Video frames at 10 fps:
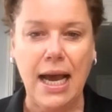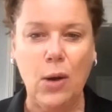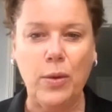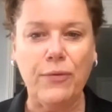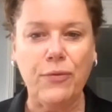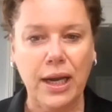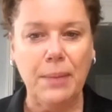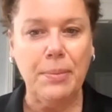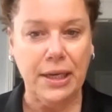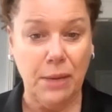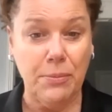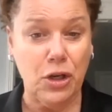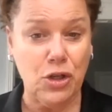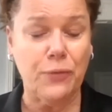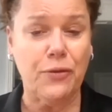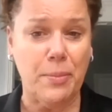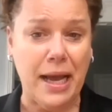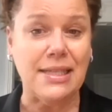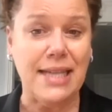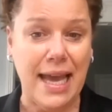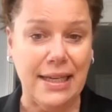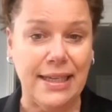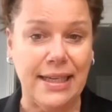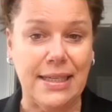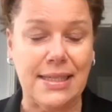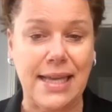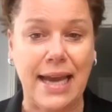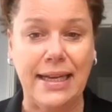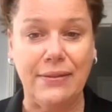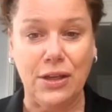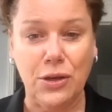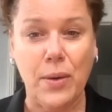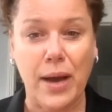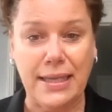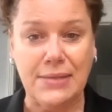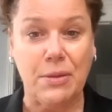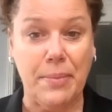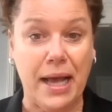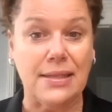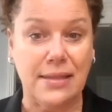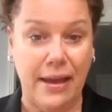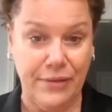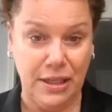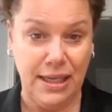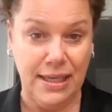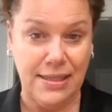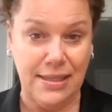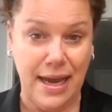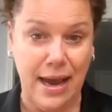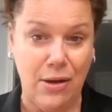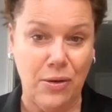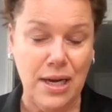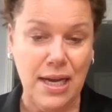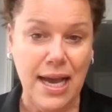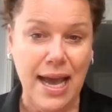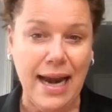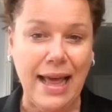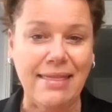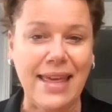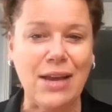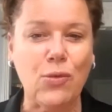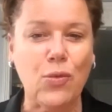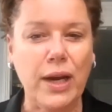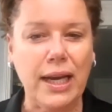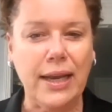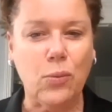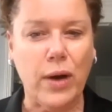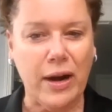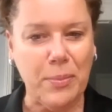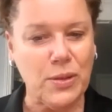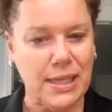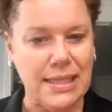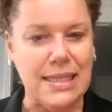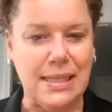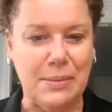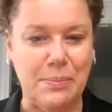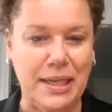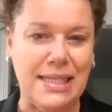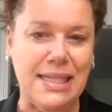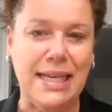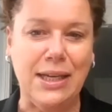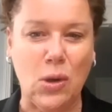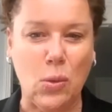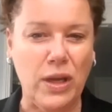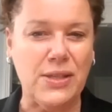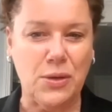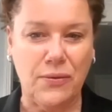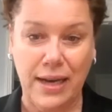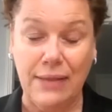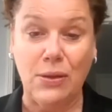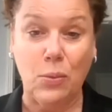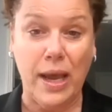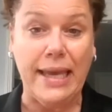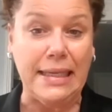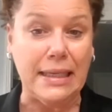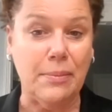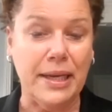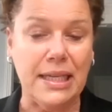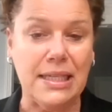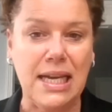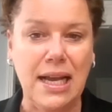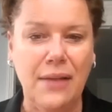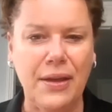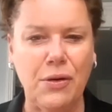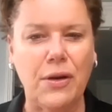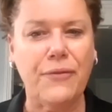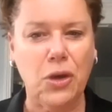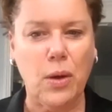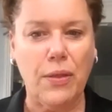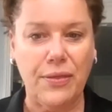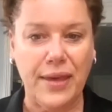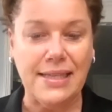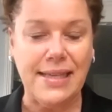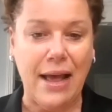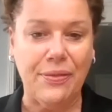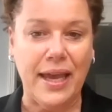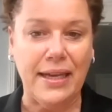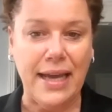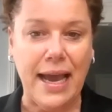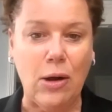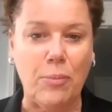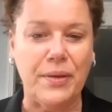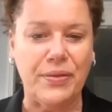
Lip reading: We've really been commercial for about 10 years, and in the US for about 7 years now. And I think really wearable sensors in PT, we sort of led the way a little bit. There are a few other things out there now, but